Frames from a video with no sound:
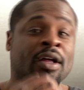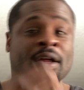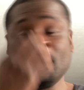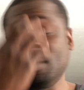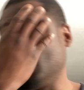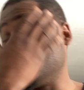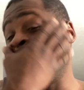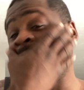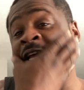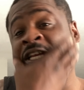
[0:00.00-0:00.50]

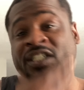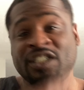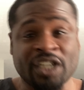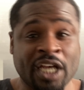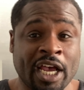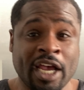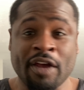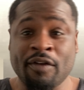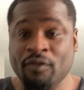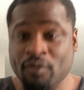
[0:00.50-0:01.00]
Nigga ain't
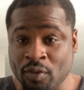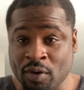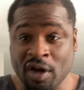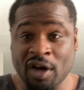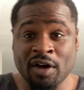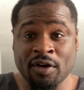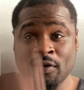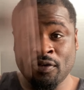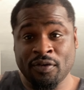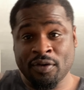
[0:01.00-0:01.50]
shaved
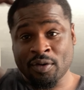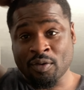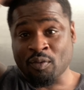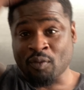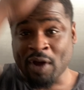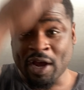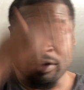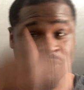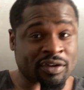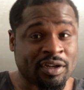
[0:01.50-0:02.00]
rough,
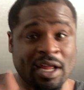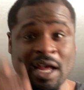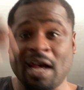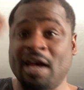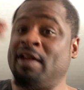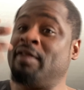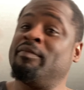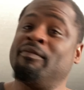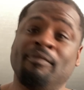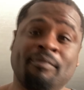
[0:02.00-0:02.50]
razor
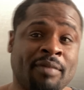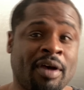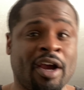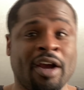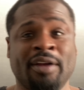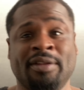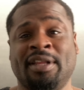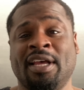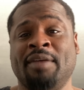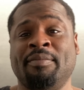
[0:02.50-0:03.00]
line,
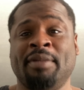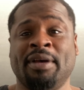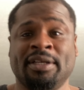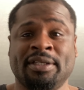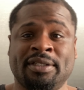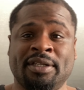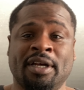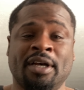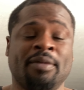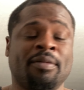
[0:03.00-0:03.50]
everything
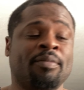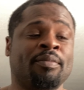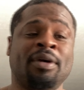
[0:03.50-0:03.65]
messed up.